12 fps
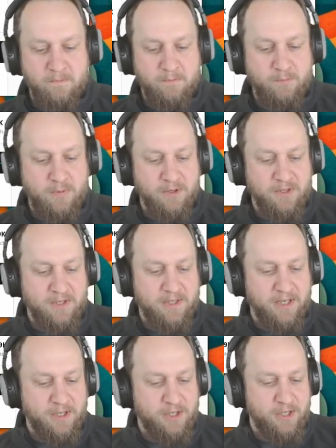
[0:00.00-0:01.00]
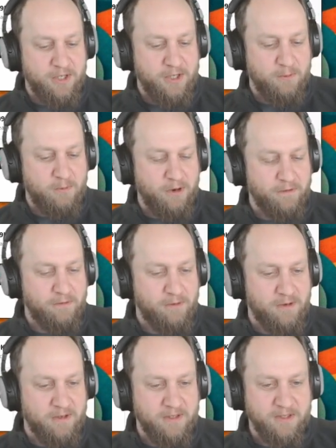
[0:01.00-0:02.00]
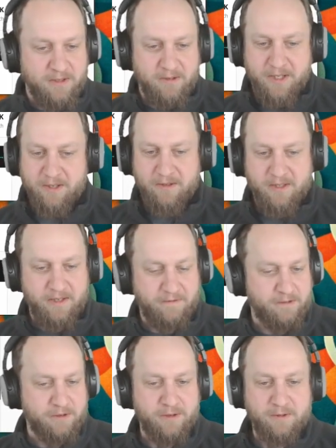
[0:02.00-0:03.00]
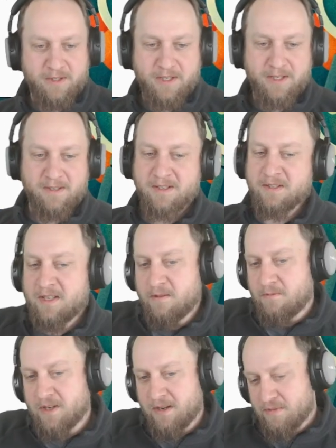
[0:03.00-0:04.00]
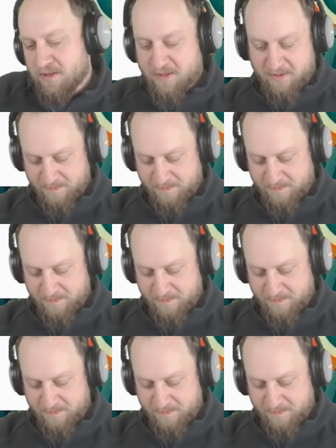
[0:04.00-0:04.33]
put such workflow orchestration on different use cases and see what happens.